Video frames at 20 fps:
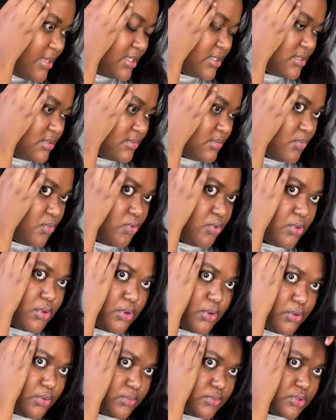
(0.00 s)
small
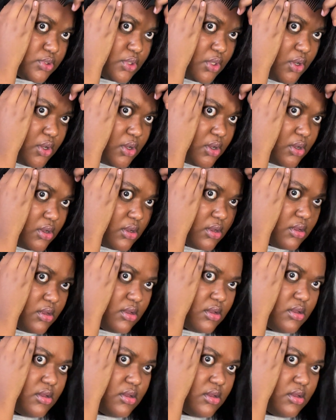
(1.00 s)
combs are,